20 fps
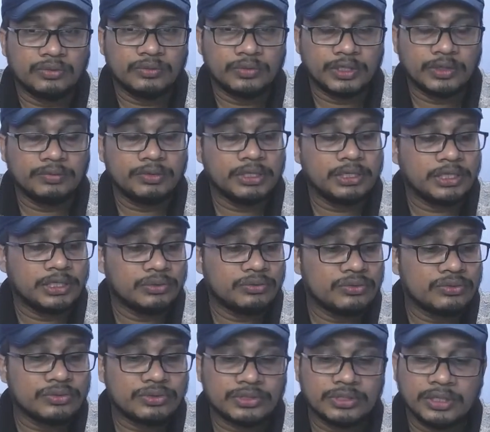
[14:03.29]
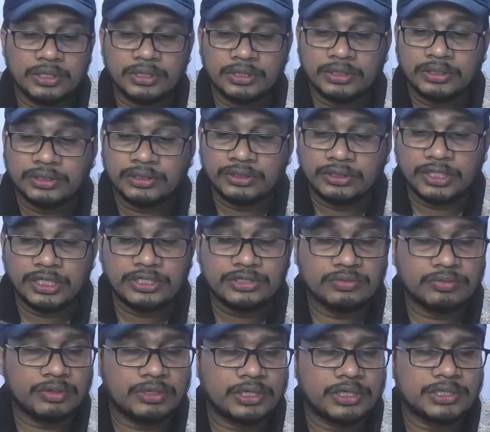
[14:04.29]
We will use these
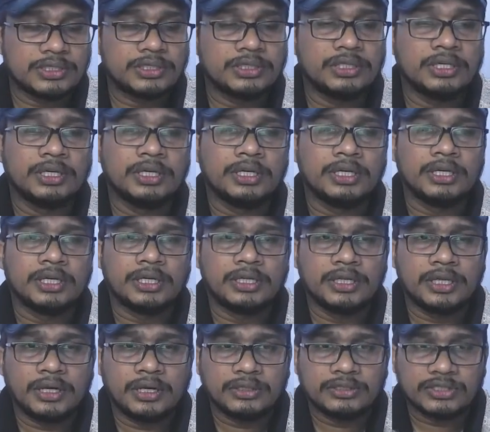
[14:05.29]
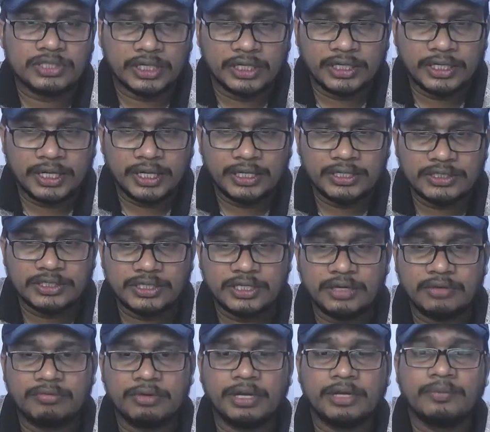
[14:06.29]
words in the sentence
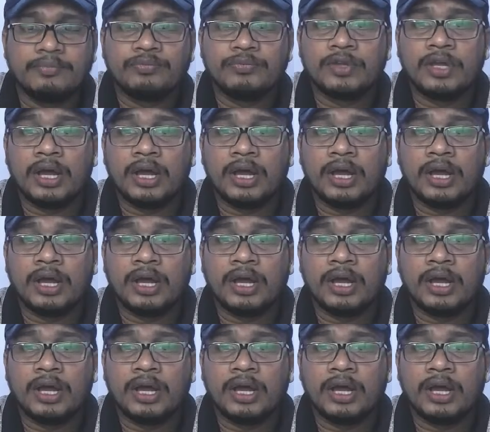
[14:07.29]
given,